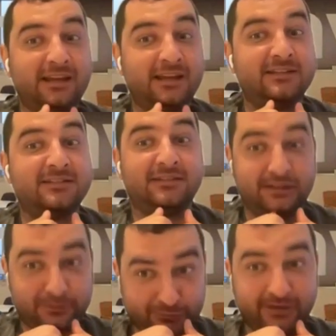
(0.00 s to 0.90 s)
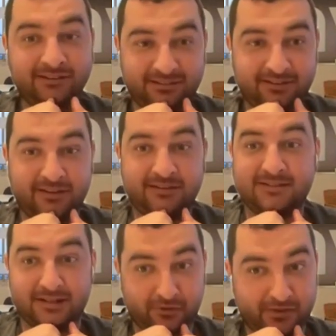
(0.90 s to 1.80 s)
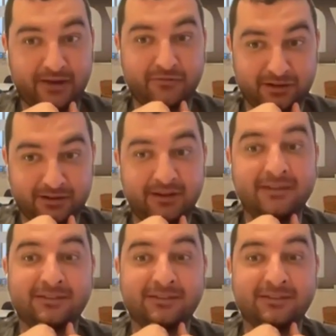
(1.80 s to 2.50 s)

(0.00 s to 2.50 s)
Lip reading: is different than South Africa,